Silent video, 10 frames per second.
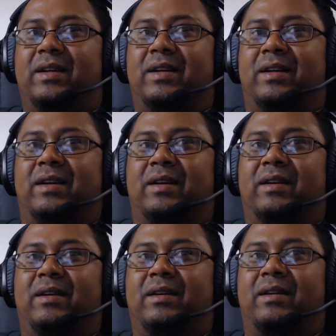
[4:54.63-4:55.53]

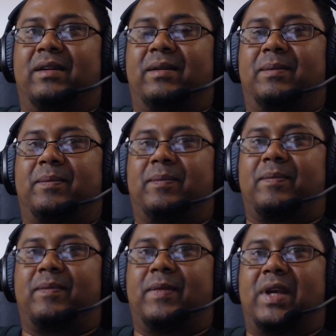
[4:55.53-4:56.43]
Uh,
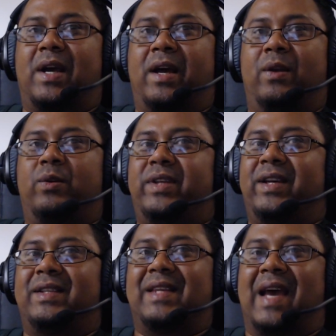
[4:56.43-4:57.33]
I don't
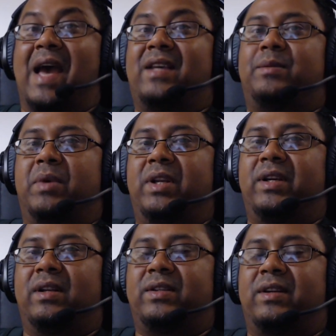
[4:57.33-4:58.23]
think it's as
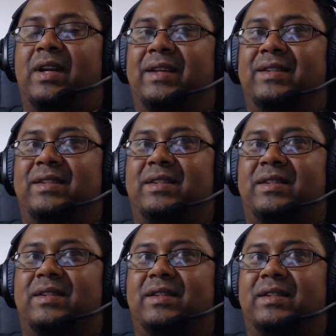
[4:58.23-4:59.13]
multicultural
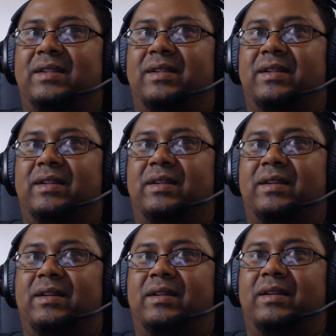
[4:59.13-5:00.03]
as
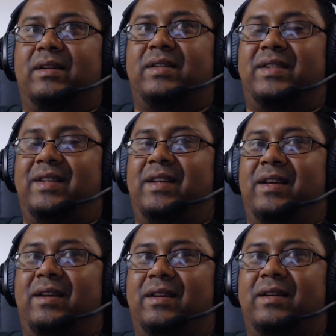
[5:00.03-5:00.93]
Sydney.